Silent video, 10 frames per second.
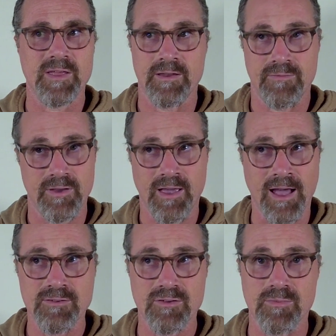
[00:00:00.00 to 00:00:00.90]
And if he
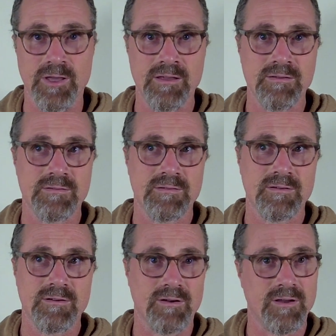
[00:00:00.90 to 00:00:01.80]
catches me,
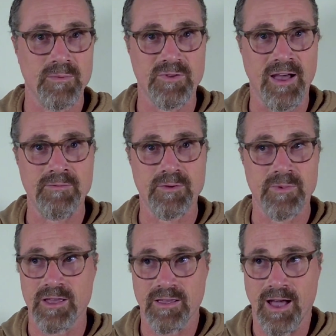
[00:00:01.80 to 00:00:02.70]
or comes after
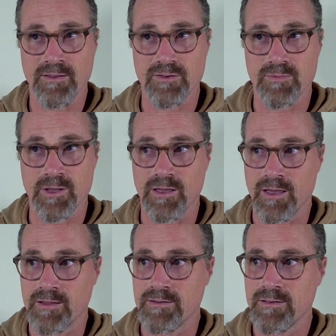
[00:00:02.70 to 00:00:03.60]
me and catches me
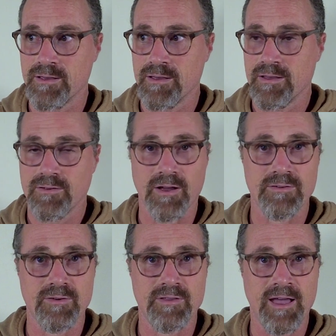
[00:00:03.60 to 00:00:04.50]
and
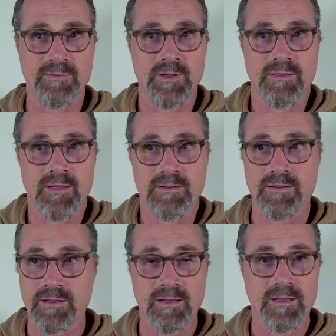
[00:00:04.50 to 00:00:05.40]
tries to attack me,
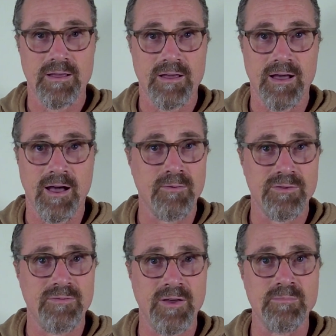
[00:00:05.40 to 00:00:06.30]
then I will
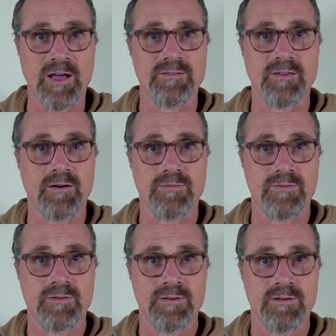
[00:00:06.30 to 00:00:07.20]
defend
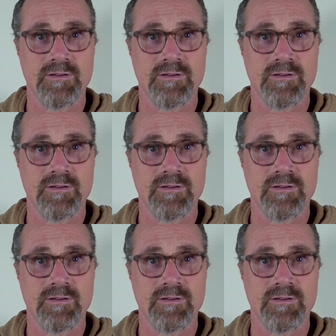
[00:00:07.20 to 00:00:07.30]
myself.